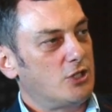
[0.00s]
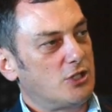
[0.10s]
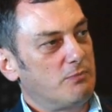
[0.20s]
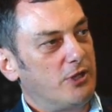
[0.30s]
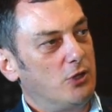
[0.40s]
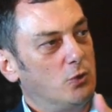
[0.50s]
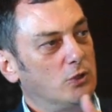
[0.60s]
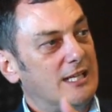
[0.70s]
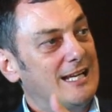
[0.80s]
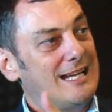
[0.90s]
to something
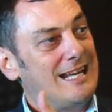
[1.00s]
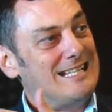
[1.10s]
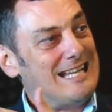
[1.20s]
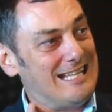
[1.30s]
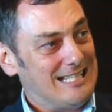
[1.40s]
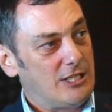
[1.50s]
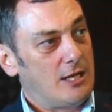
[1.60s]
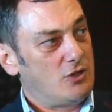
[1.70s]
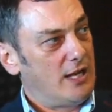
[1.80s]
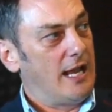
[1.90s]
called
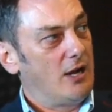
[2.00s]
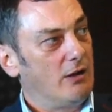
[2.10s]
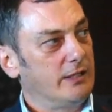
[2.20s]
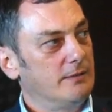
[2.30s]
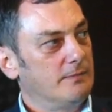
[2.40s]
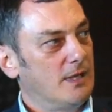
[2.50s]
data-centric AI.